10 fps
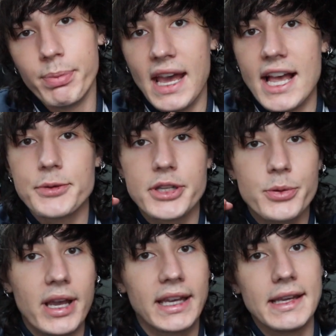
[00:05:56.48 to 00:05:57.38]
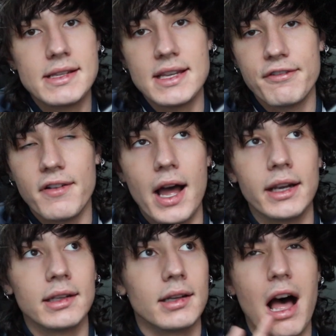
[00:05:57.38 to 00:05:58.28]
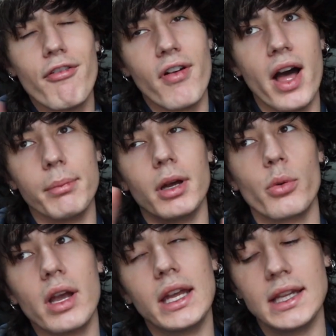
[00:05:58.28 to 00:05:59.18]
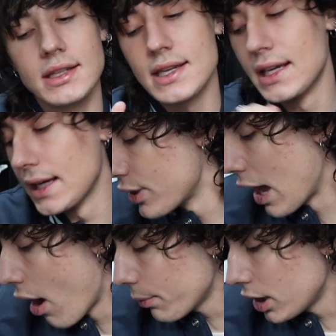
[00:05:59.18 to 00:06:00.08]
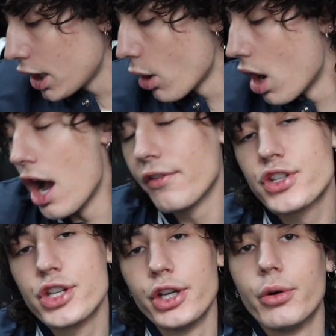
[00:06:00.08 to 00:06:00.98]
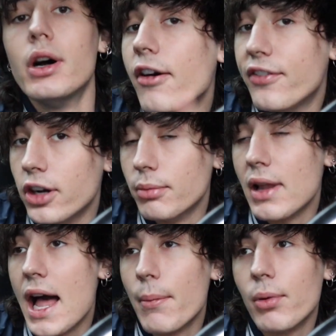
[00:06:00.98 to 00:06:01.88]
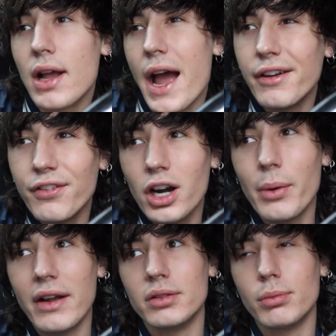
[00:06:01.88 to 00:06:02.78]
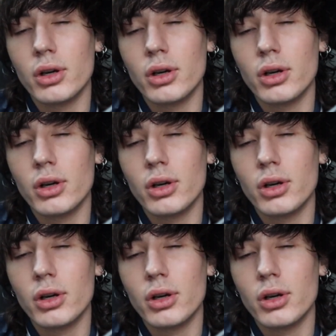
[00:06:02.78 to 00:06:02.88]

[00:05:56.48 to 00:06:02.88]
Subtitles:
UPS was quick, easy, fun. Not fun, but quick and easy. So now I'm gonna go off to a film lab kind of far away from